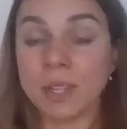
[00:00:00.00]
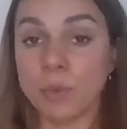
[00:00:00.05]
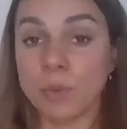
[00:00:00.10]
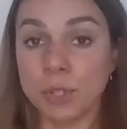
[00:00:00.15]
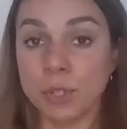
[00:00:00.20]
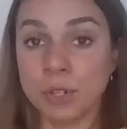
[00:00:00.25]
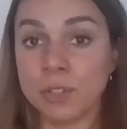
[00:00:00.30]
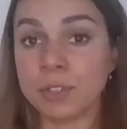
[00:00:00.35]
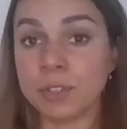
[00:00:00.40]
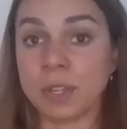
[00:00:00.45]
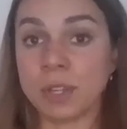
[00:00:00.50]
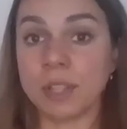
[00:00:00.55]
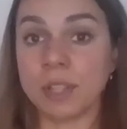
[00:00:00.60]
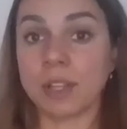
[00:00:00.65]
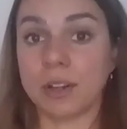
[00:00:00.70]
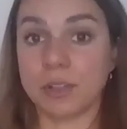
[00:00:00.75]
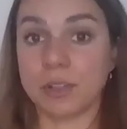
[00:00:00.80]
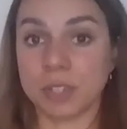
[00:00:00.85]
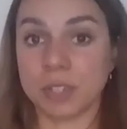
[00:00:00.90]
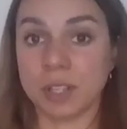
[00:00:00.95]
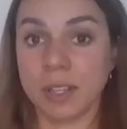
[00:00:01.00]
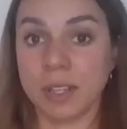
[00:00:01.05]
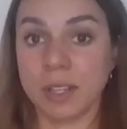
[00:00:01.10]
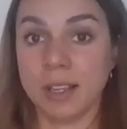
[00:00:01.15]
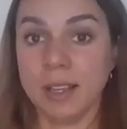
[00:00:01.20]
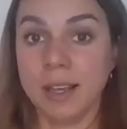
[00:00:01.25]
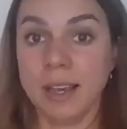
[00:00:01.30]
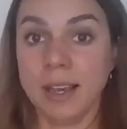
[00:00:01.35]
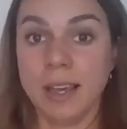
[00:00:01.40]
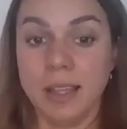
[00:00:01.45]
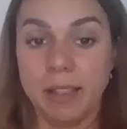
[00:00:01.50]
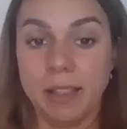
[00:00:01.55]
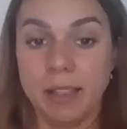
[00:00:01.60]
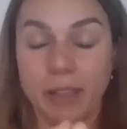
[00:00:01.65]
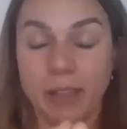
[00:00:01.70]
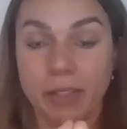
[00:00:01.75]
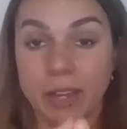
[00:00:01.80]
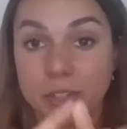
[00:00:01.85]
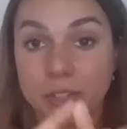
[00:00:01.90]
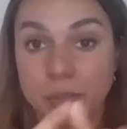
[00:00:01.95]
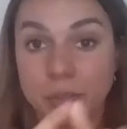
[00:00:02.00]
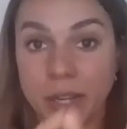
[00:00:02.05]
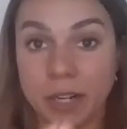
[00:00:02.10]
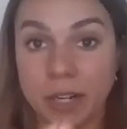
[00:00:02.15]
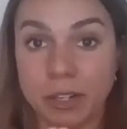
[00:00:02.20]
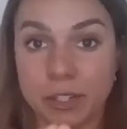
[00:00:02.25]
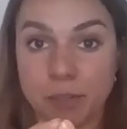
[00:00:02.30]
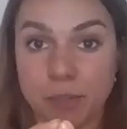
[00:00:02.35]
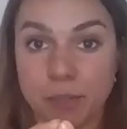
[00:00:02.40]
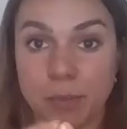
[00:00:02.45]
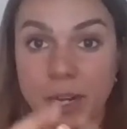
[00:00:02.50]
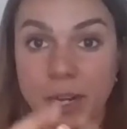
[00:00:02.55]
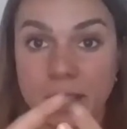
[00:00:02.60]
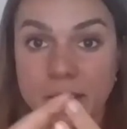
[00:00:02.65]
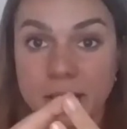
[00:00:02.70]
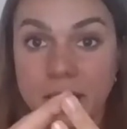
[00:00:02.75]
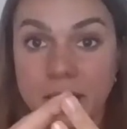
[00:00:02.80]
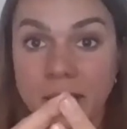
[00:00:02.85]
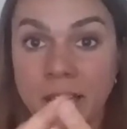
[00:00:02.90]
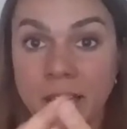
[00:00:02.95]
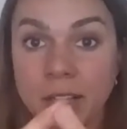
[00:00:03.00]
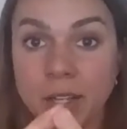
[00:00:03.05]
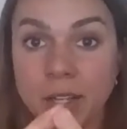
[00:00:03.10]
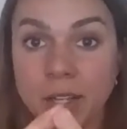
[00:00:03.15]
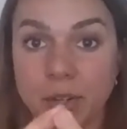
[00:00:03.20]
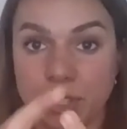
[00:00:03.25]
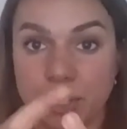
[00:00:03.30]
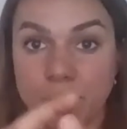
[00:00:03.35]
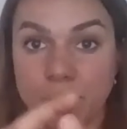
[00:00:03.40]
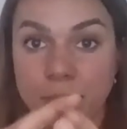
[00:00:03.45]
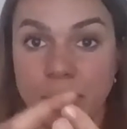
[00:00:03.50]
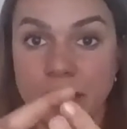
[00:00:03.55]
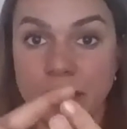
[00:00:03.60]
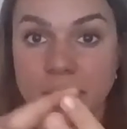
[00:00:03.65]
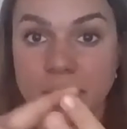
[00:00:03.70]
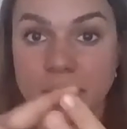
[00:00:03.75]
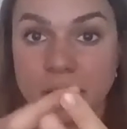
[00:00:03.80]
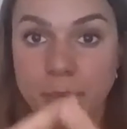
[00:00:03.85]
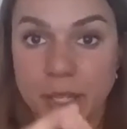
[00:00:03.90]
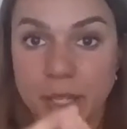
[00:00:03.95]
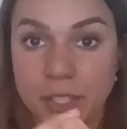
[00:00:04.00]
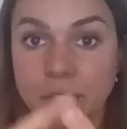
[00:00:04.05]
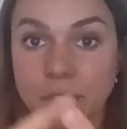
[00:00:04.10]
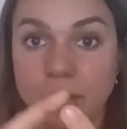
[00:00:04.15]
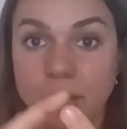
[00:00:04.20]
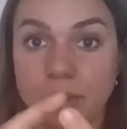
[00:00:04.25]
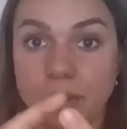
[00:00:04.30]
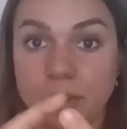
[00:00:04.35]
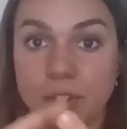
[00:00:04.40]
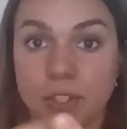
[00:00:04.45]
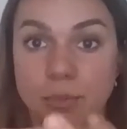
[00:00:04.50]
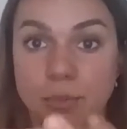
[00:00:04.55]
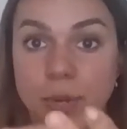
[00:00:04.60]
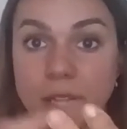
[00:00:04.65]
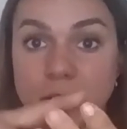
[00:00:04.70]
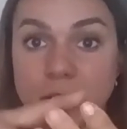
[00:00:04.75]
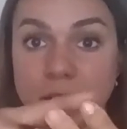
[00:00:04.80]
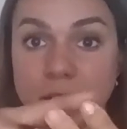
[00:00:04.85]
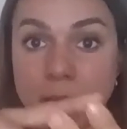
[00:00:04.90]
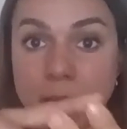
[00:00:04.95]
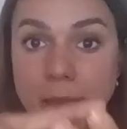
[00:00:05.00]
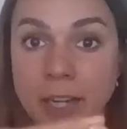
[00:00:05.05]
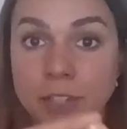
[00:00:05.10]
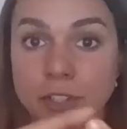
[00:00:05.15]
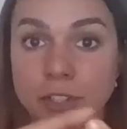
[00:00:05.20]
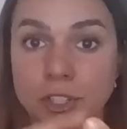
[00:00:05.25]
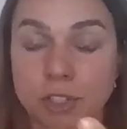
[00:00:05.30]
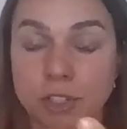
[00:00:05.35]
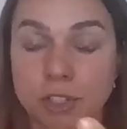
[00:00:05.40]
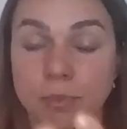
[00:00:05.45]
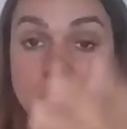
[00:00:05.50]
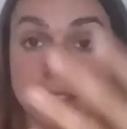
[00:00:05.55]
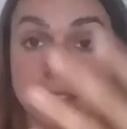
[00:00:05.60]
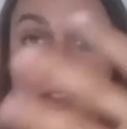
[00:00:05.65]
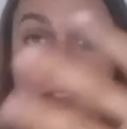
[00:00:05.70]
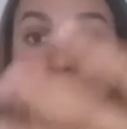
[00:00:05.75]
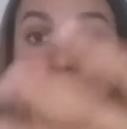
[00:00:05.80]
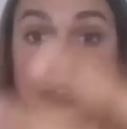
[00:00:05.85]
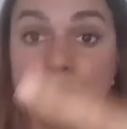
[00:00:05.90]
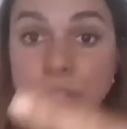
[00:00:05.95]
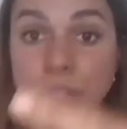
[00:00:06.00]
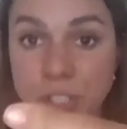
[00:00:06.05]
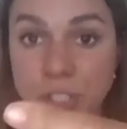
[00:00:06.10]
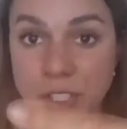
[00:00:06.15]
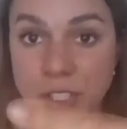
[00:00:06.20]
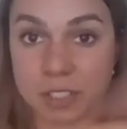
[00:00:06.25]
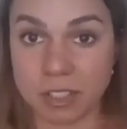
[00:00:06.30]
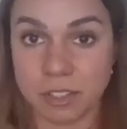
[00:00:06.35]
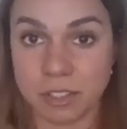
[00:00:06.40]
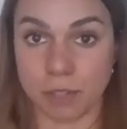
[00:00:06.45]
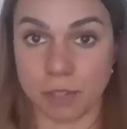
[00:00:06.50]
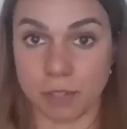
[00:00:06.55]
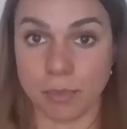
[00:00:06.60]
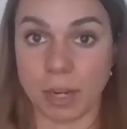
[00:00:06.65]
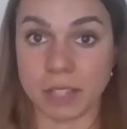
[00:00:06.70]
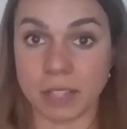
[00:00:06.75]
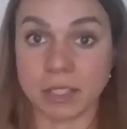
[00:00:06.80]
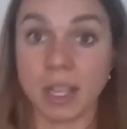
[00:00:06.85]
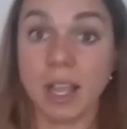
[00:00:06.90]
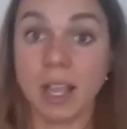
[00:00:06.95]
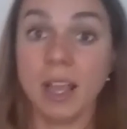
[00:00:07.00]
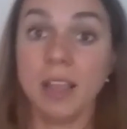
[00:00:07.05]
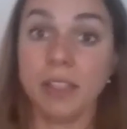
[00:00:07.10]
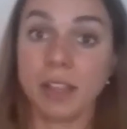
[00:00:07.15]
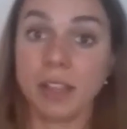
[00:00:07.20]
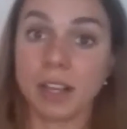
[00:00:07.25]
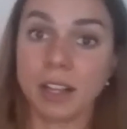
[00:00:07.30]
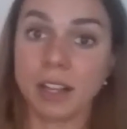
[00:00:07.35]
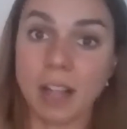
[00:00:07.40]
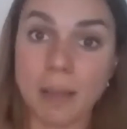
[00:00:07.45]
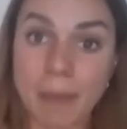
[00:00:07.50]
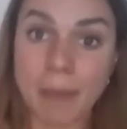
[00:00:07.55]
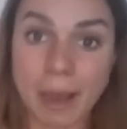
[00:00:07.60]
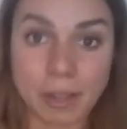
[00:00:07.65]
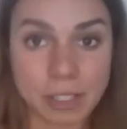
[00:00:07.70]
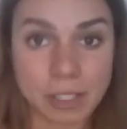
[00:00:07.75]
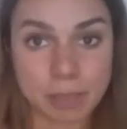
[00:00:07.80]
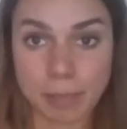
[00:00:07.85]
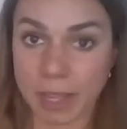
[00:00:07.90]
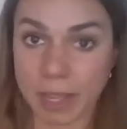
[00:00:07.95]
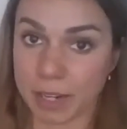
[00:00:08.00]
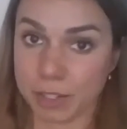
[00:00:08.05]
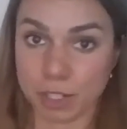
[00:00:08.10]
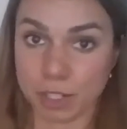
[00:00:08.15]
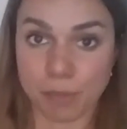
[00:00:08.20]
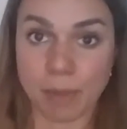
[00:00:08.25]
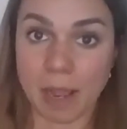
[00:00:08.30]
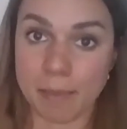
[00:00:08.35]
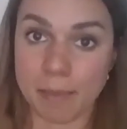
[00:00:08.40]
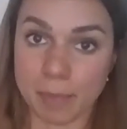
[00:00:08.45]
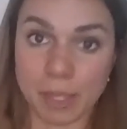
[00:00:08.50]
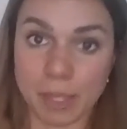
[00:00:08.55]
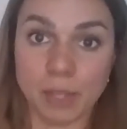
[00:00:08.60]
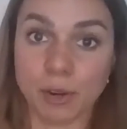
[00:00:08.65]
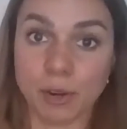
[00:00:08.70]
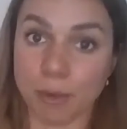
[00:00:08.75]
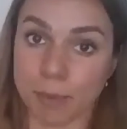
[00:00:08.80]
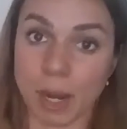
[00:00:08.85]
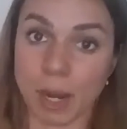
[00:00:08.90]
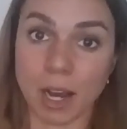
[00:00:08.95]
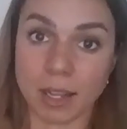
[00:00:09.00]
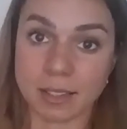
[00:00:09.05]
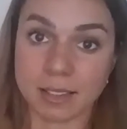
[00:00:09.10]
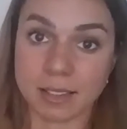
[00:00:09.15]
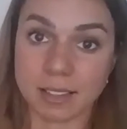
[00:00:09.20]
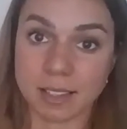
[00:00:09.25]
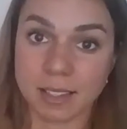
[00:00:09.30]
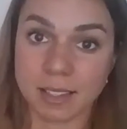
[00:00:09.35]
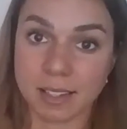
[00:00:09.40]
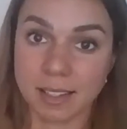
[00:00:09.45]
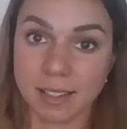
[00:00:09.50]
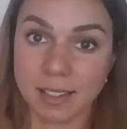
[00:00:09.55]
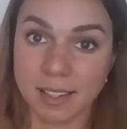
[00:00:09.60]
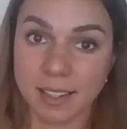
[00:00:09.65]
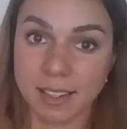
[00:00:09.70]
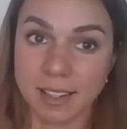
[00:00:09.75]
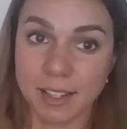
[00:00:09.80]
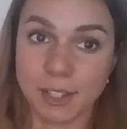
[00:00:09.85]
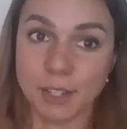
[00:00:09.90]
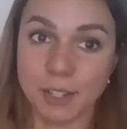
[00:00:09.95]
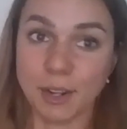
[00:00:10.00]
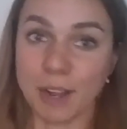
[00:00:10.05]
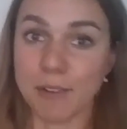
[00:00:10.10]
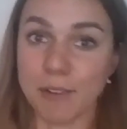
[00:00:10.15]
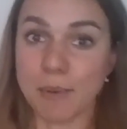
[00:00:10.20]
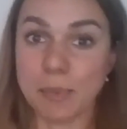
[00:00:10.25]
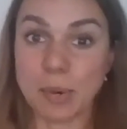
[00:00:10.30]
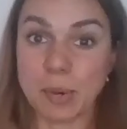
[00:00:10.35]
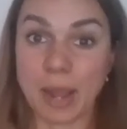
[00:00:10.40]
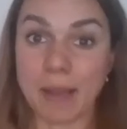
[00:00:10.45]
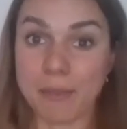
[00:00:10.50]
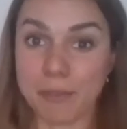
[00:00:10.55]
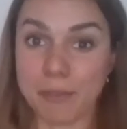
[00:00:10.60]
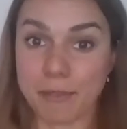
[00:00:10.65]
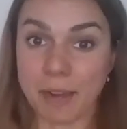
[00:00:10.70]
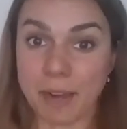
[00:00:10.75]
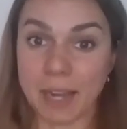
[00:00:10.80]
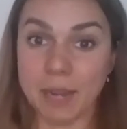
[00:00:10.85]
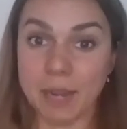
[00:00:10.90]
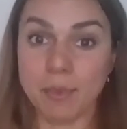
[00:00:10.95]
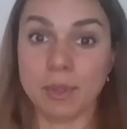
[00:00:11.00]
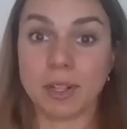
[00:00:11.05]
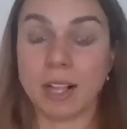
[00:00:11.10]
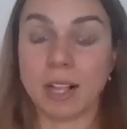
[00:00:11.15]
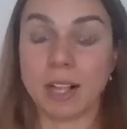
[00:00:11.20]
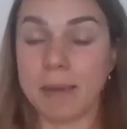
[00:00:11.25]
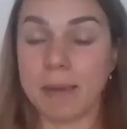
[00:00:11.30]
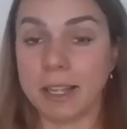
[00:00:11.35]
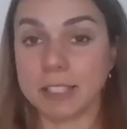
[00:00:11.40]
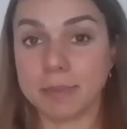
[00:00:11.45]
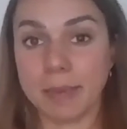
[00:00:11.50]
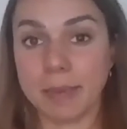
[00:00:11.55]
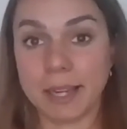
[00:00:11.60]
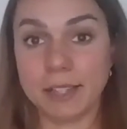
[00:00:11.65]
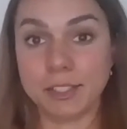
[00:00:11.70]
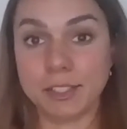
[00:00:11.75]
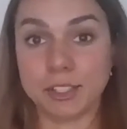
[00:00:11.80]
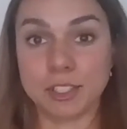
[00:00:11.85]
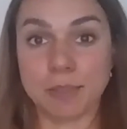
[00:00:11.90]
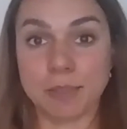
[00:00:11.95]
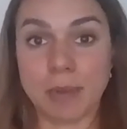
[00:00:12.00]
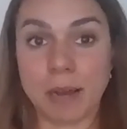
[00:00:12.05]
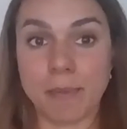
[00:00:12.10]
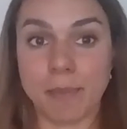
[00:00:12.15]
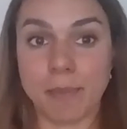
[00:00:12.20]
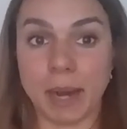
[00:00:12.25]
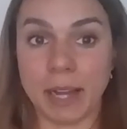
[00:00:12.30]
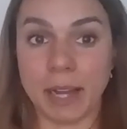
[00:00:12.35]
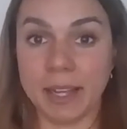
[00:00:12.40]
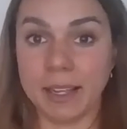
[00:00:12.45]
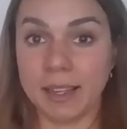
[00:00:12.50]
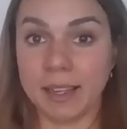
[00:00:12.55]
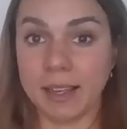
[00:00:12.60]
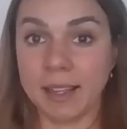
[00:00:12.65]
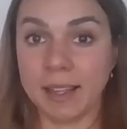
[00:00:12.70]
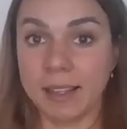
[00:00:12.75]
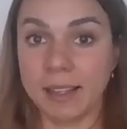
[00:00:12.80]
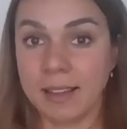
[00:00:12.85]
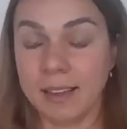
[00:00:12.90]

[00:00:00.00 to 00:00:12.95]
when you're a strength coach, the athletic trainer is your boss, the hitting coach is your boss, the pitching coach is your boss, the manager is your boss, the nutritionist is your boss, the clubhouse manager might be your boss. You know, I remember how, fighting with clubhouse managers about buying